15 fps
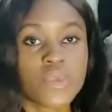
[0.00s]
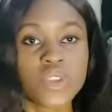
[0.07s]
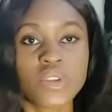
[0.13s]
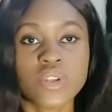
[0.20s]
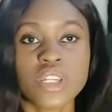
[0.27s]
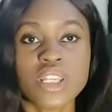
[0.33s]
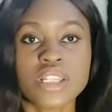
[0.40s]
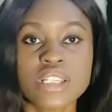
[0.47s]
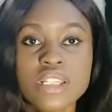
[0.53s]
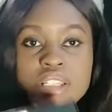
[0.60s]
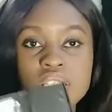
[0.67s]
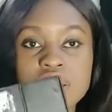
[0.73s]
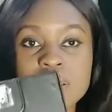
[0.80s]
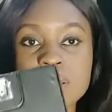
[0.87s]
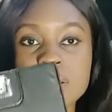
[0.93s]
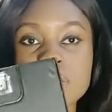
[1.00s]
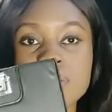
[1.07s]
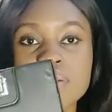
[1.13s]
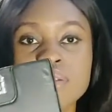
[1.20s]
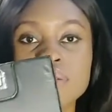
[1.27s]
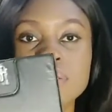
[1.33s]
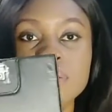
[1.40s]
You need this.
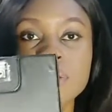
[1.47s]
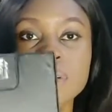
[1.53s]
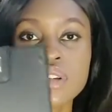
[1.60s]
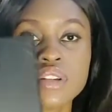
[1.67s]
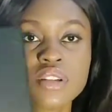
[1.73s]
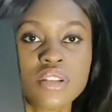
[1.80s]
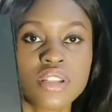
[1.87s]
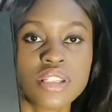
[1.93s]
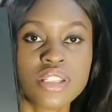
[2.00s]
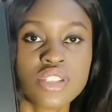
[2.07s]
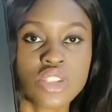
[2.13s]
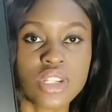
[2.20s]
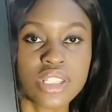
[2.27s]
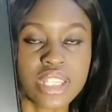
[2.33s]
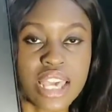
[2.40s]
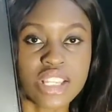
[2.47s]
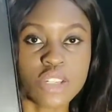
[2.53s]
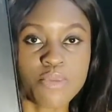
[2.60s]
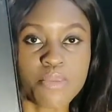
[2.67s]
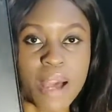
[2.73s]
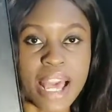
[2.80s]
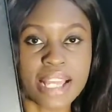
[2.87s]
This is your
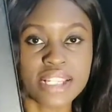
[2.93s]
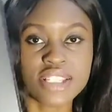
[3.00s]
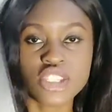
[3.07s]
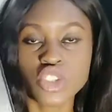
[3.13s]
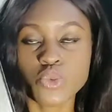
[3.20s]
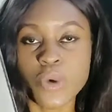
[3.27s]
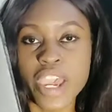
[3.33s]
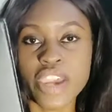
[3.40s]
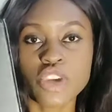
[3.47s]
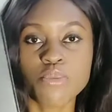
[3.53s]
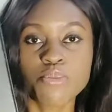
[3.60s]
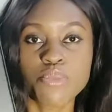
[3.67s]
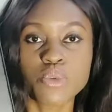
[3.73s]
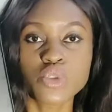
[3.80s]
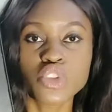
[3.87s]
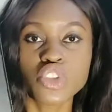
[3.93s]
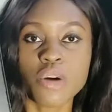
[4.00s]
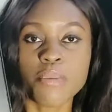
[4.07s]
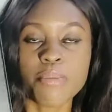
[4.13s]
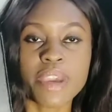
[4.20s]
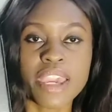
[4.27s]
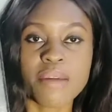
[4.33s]
sketch pad. This is where you put your
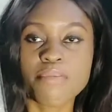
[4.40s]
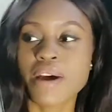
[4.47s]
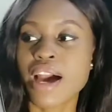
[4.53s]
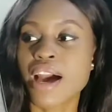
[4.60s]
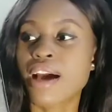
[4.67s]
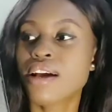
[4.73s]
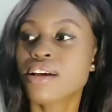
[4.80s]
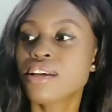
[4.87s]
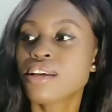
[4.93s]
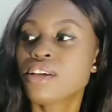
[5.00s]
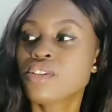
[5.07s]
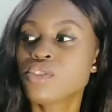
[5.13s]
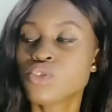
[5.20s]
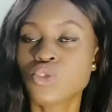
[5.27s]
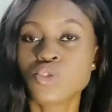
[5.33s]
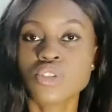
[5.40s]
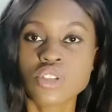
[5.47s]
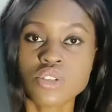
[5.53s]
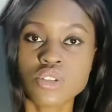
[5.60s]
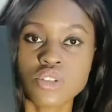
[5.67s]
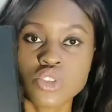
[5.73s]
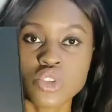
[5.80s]
paper to,
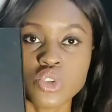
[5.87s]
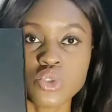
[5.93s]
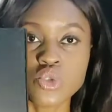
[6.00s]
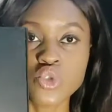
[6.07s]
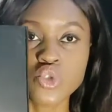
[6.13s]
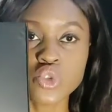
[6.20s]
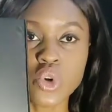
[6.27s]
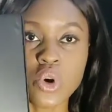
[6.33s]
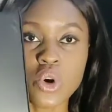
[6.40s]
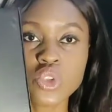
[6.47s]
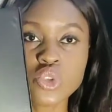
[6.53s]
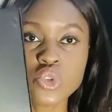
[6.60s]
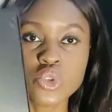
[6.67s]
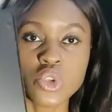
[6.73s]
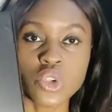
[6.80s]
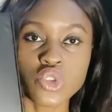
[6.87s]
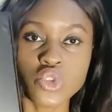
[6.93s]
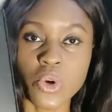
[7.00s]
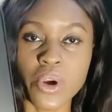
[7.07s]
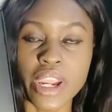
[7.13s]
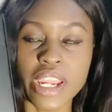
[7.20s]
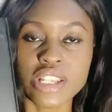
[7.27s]
you know, do your
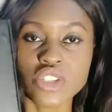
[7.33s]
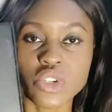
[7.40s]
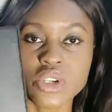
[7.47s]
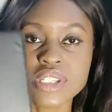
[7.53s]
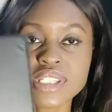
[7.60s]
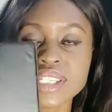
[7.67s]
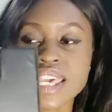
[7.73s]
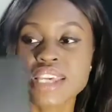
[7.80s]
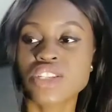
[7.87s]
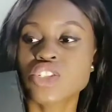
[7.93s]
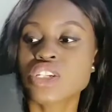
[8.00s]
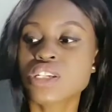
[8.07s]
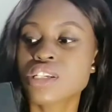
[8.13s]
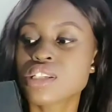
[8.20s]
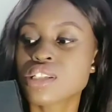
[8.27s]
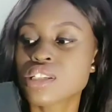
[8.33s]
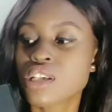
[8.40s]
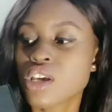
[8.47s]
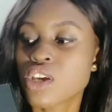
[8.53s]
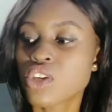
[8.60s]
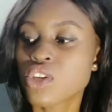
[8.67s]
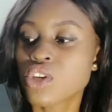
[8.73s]
drawings or your sketches.
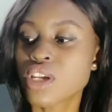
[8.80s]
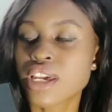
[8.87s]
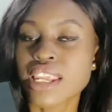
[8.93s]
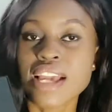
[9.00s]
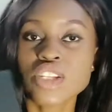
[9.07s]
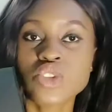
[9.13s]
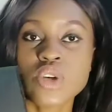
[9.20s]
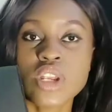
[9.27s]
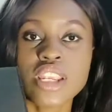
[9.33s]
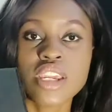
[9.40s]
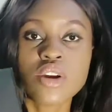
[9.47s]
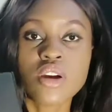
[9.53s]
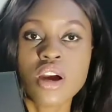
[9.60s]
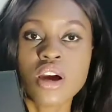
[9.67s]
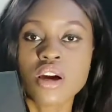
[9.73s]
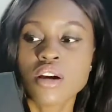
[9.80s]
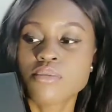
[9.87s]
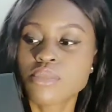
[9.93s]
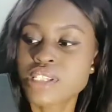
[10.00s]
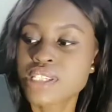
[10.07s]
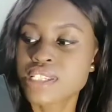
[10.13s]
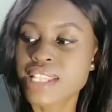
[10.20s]
You can actually,
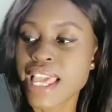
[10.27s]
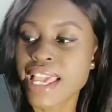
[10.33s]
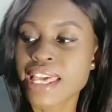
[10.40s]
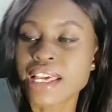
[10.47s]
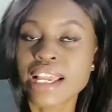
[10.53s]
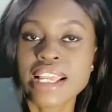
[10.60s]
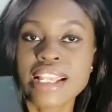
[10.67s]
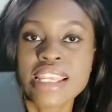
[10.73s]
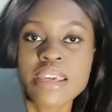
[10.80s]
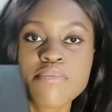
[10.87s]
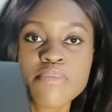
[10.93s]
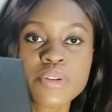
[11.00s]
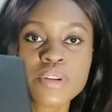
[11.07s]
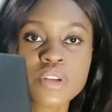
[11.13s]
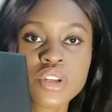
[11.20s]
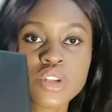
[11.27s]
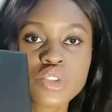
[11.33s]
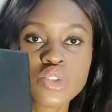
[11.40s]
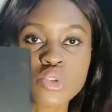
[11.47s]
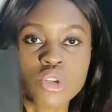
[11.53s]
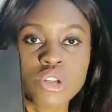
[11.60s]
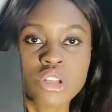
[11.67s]
this is like a clip,
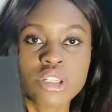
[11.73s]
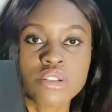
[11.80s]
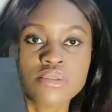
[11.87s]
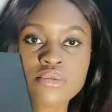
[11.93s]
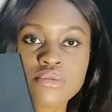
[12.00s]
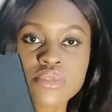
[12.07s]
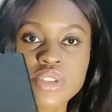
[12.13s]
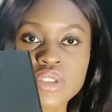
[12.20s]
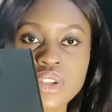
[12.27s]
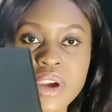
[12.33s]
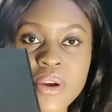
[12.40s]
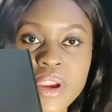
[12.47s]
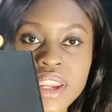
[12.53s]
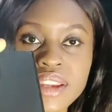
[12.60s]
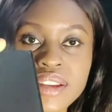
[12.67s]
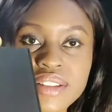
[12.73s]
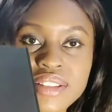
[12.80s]
sorry,